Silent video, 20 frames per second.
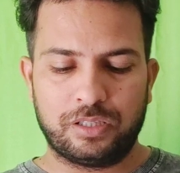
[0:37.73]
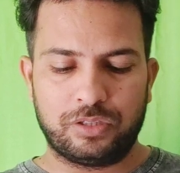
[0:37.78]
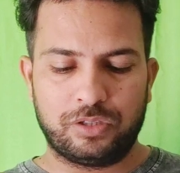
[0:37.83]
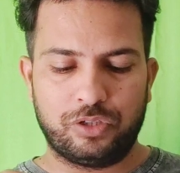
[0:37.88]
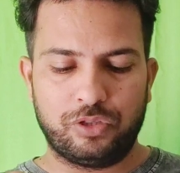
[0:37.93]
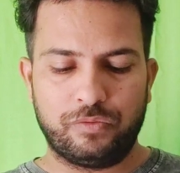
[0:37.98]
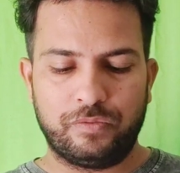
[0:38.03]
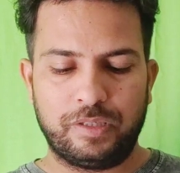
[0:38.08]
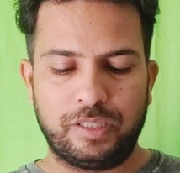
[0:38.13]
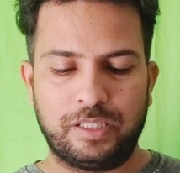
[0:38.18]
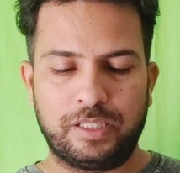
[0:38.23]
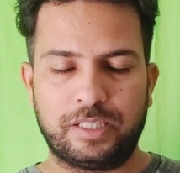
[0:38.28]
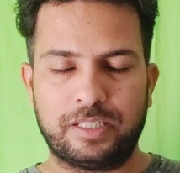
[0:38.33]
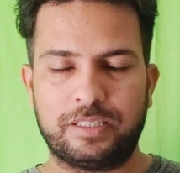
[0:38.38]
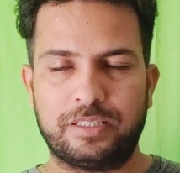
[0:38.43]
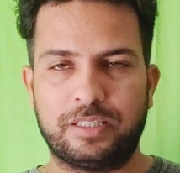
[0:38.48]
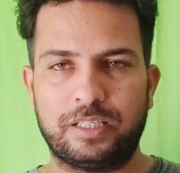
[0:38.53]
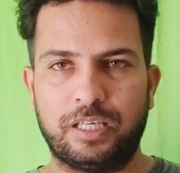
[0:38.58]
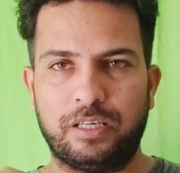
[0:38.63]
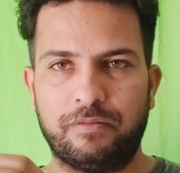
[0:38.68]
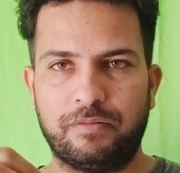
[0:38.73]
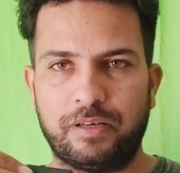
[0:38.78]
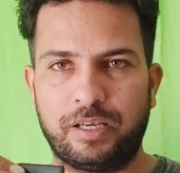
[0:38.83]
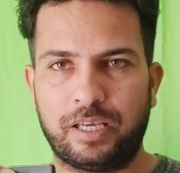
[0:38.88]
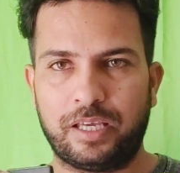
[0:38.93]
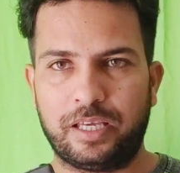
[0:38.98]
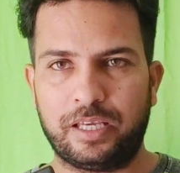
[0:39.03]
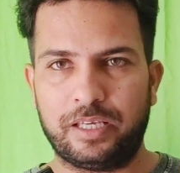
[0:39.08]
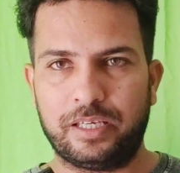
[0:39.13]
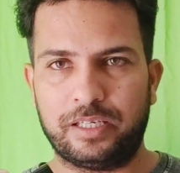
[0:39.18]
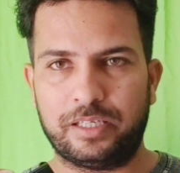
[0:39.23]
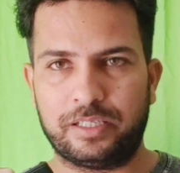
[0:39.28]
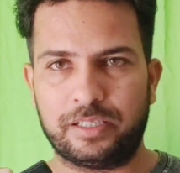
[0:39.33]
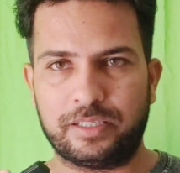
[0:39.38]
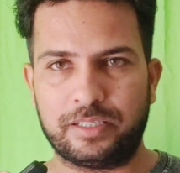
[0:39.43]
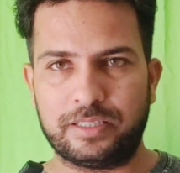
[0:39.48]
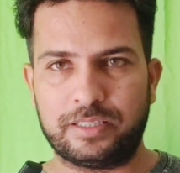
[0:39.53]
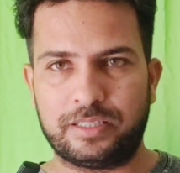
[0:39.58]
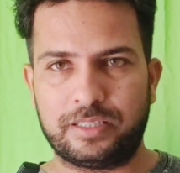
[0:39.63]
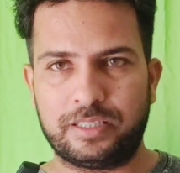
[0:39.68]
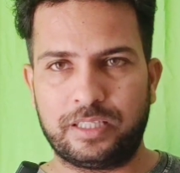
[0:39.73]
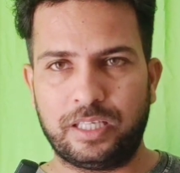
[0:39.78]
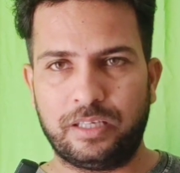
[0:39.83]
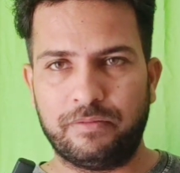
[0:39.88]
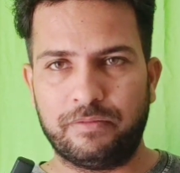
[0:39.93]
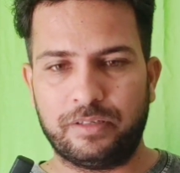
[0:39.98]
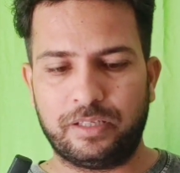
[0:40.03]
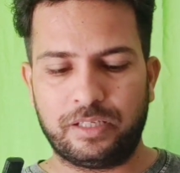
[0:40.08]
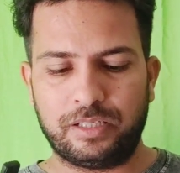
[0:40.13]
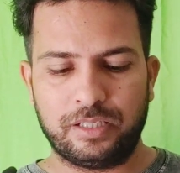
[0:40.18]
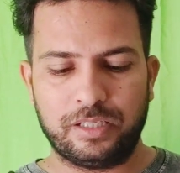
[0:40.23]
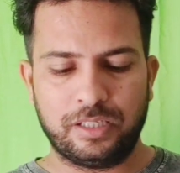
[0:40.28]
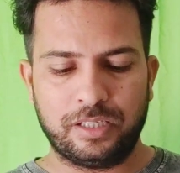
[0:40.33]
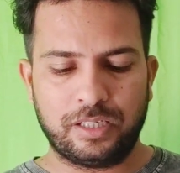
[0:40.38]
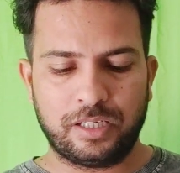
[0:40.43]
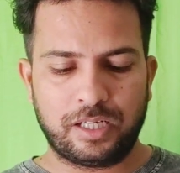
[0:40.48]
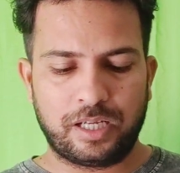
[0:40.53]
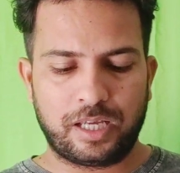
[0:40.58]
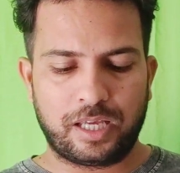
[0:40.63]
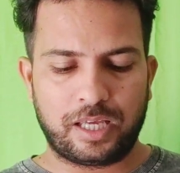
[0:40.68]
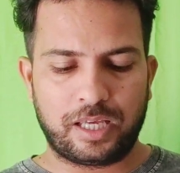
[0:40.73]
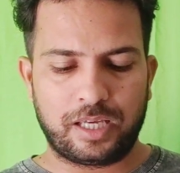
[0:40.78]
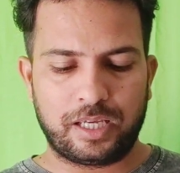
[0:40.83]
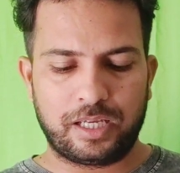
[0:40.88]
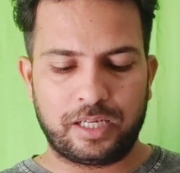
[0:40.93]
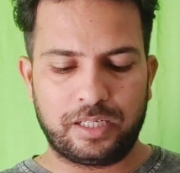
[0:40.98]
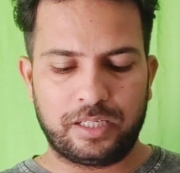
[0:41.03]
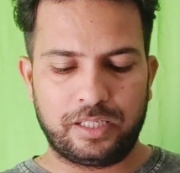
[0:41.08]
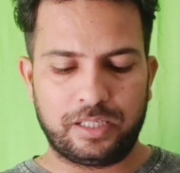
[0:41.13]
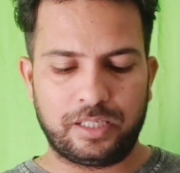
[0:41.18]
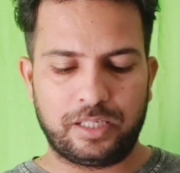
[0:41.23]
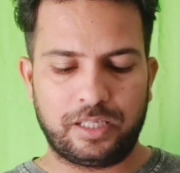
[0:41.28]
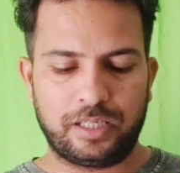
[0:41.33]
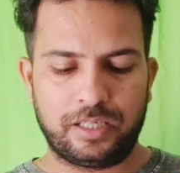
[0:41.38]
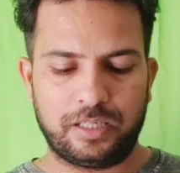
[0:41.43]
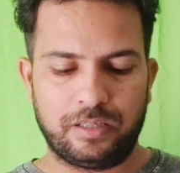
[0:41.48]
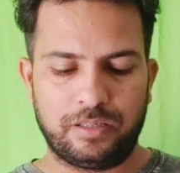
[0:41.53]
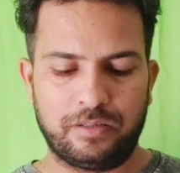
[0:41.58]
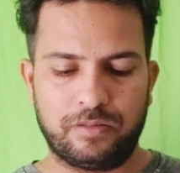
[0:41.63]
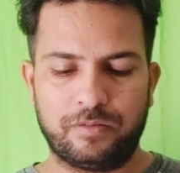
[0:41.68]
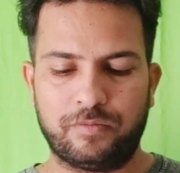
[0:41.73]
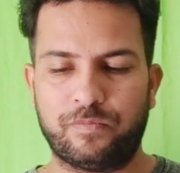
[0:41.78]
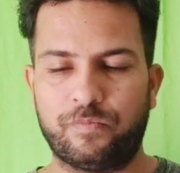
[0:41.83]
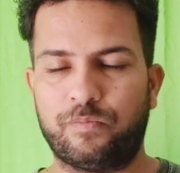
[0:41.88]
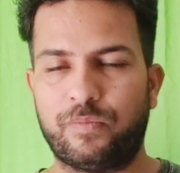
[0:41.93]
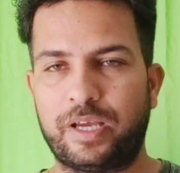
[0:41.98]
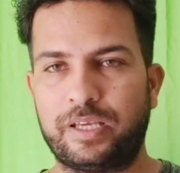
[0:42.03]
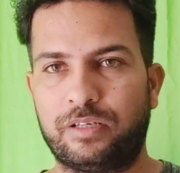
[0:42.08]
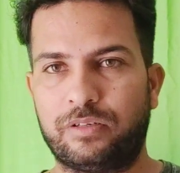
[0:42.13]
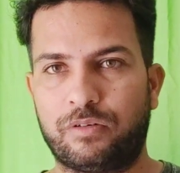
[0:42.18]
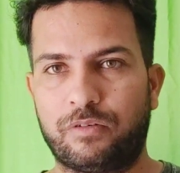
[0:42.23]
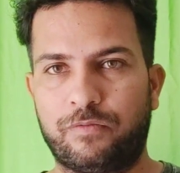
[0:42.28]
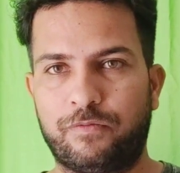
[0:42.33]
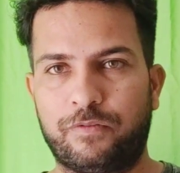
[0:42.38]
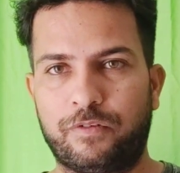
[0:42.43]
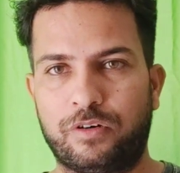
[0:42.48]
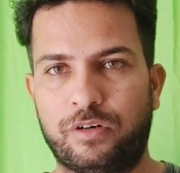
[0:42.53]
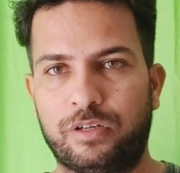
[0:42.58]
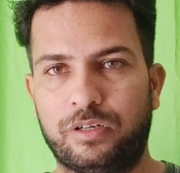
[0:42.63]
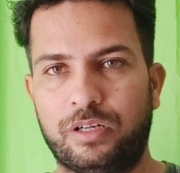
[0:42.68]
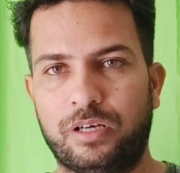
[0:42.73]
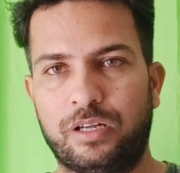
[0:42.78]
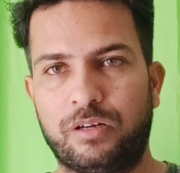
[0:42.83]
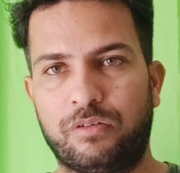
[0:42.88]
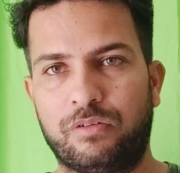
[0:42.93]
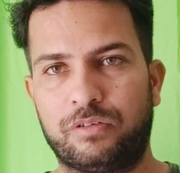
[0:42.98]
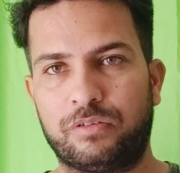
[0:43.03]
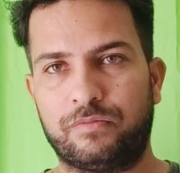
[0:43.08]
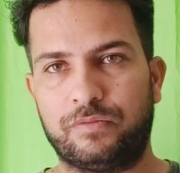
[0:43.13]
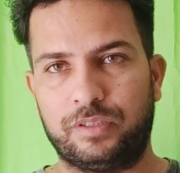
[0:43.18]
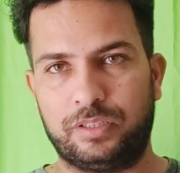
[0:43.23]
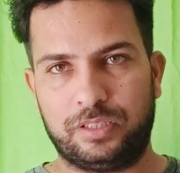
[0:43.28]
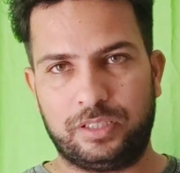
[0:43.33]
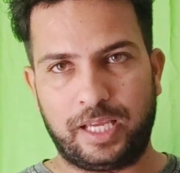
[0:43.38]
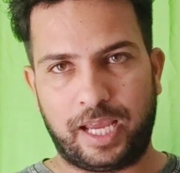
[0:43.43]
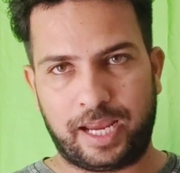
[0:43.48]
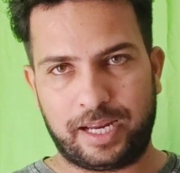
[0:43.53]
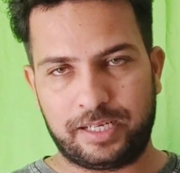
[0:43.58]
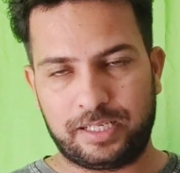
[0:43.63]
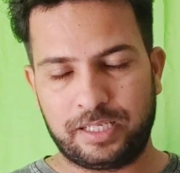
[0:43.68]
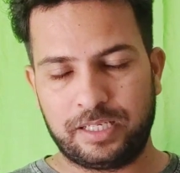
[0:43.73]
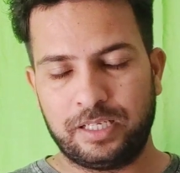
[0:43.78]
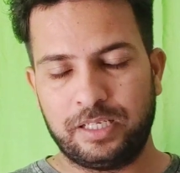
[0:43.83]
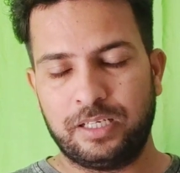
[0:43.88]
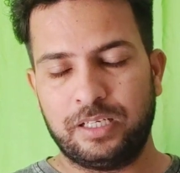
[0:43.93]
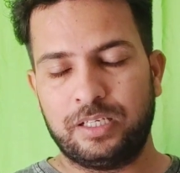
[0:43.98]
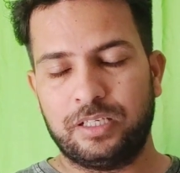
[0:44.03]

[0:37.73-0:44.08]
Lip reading: you will receive a receiver and a microphone along with that.